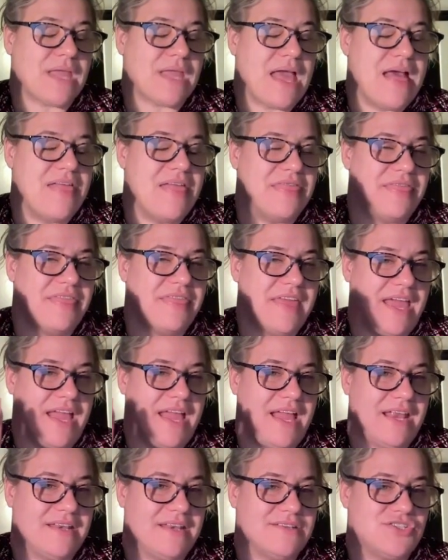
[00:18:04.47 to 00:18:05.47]
And
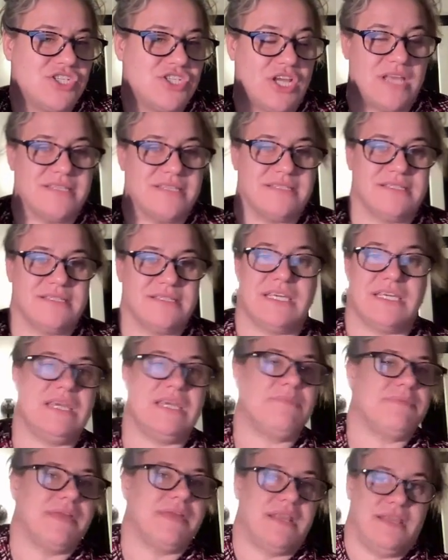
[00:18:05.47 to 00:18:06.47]
then just
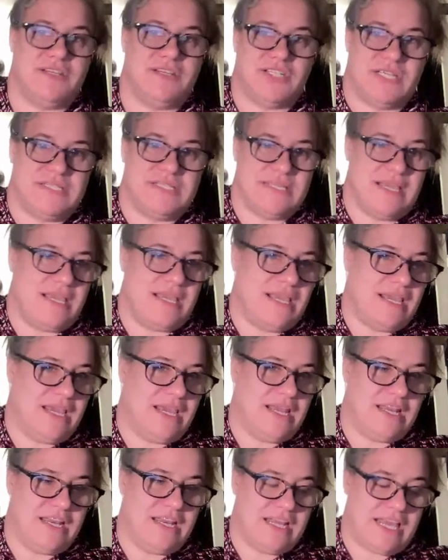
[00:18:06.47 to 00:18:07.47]
keep that HSA
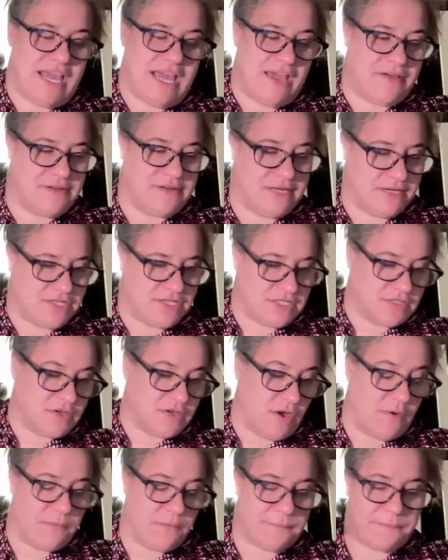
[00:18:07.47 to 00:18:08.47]
in an account and just
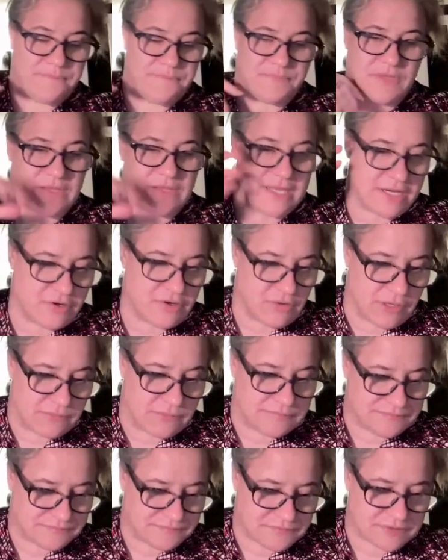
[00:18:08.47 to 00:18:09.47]
go, let it
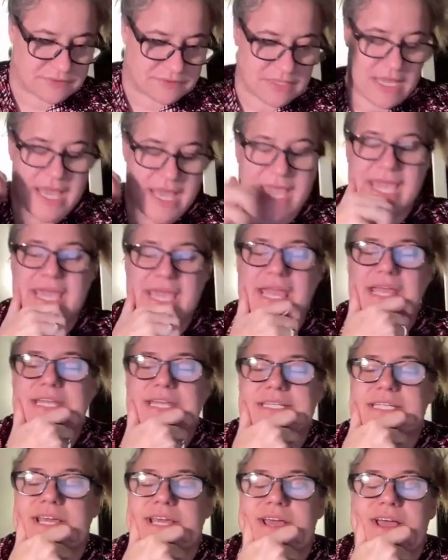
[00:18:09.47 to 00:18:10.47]
grow.
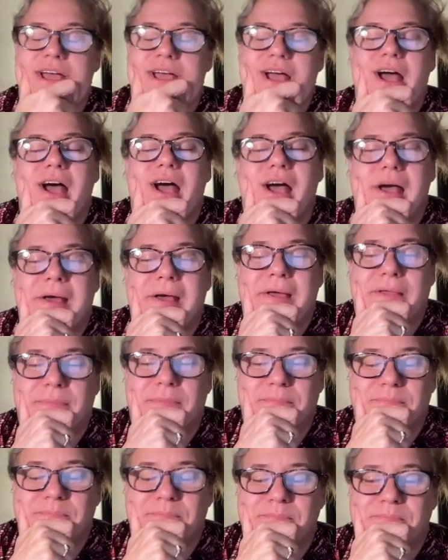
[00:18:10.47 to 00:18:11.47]
And
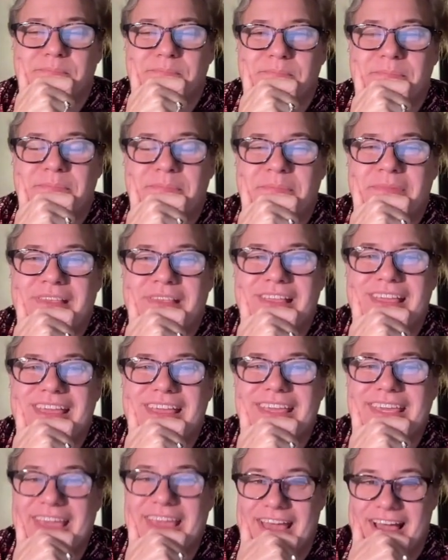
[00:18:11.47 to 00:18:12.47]

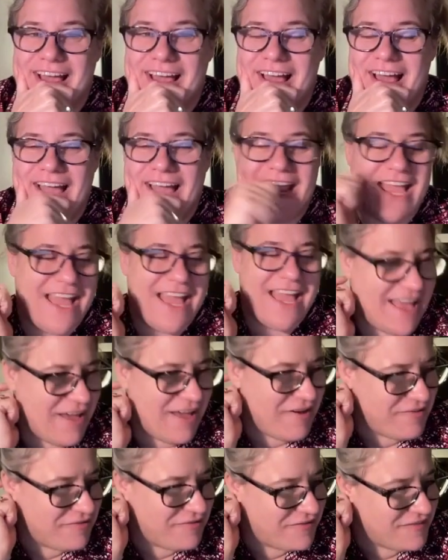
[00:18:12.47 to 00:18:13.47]
yeah,
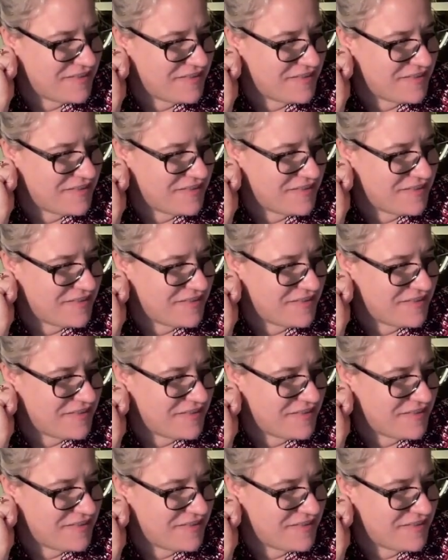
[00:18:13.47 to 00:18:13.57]
I